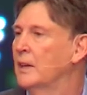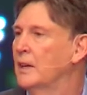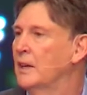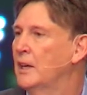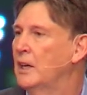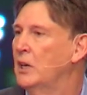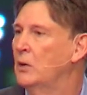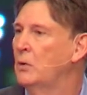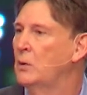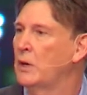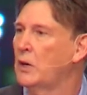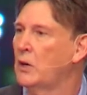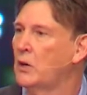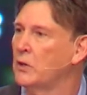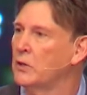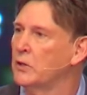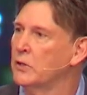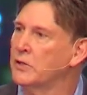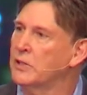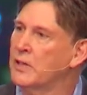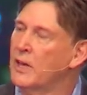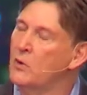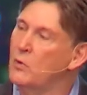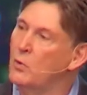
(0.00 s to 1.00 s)
He went on to
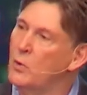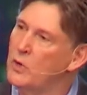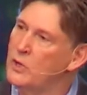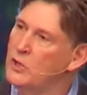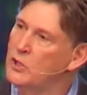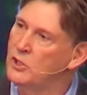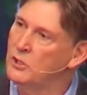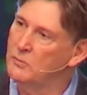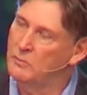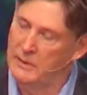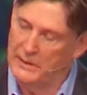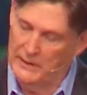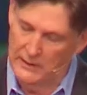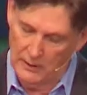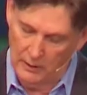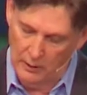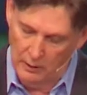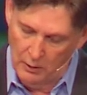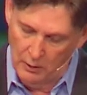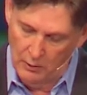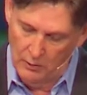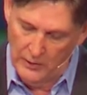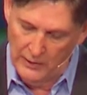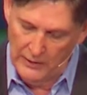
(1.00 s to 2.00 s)
say, we should be
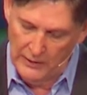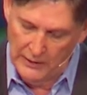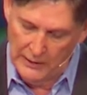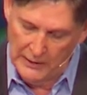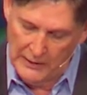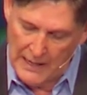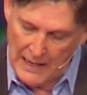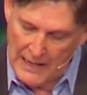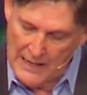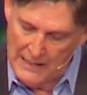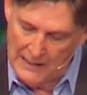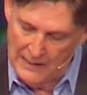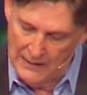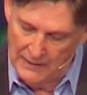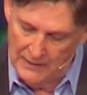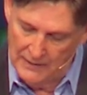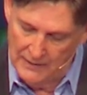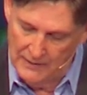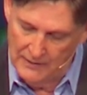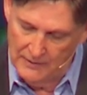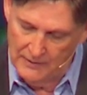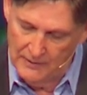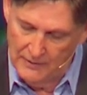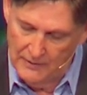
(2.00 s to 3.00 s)
clothing the naked.